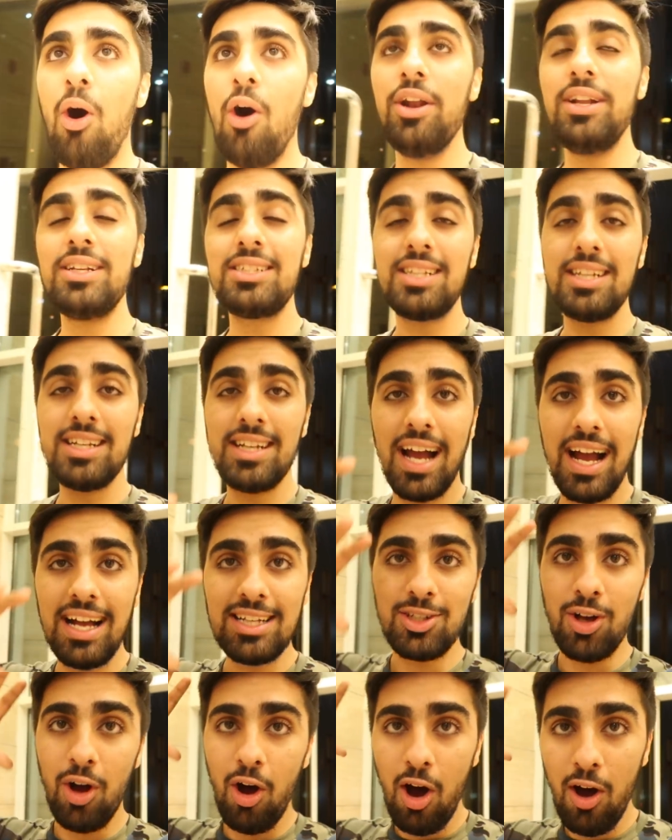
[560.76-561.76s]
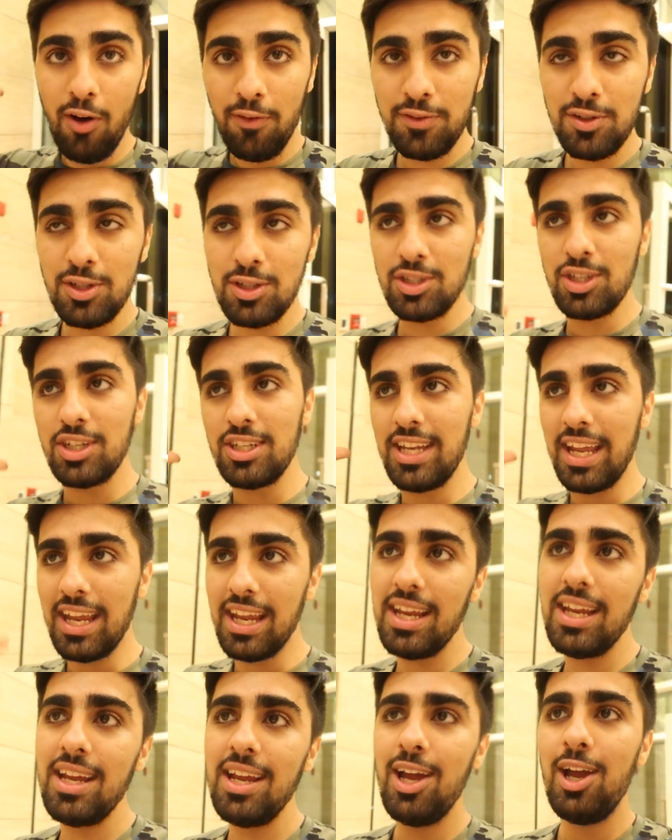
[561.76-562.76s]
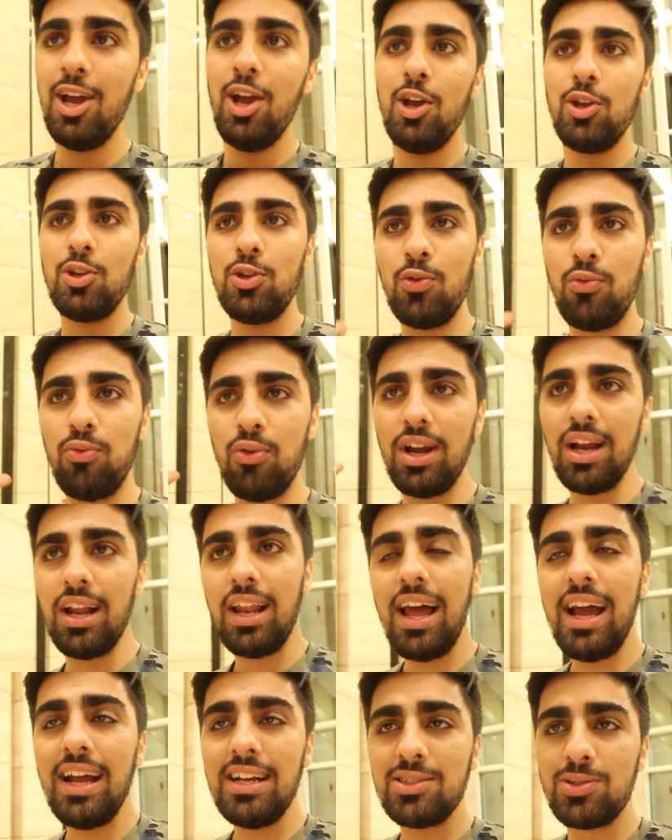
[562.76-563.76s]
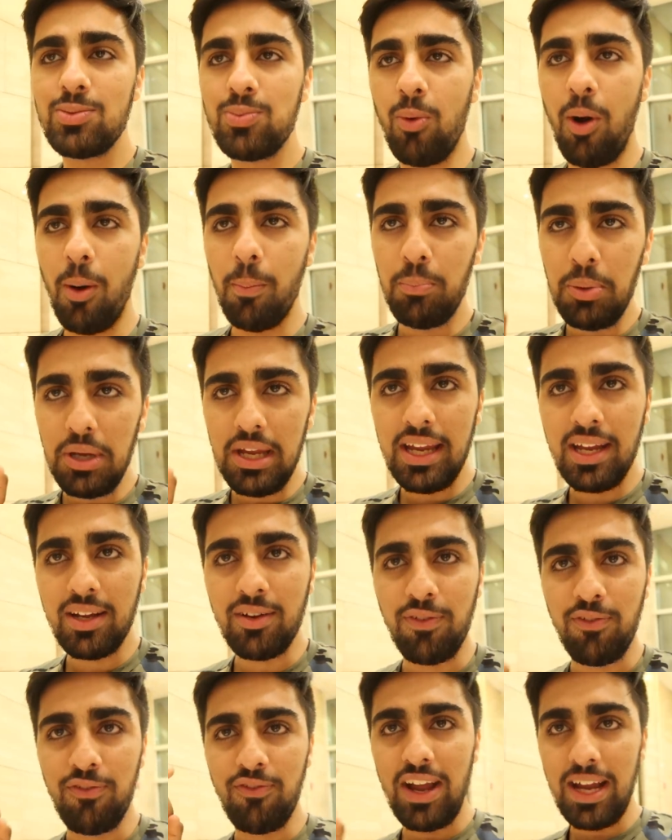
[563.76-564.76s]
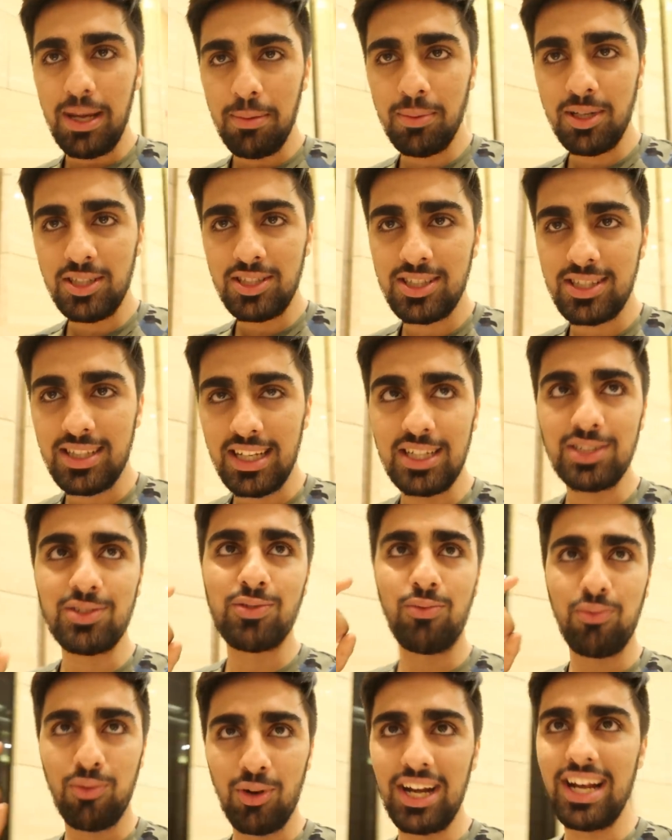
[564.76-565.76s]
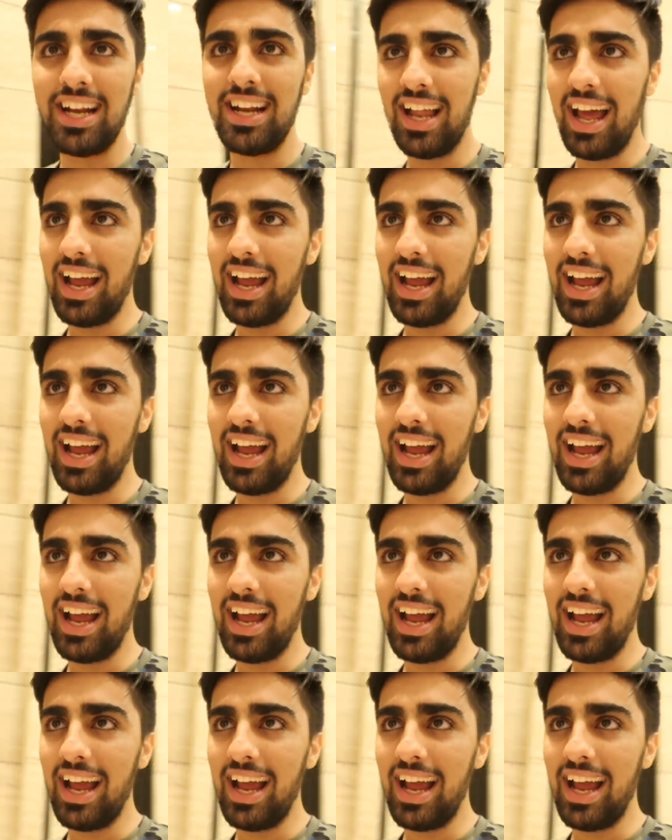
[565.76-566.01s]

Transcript: Honestly, guys, after today, you realize what being famous is really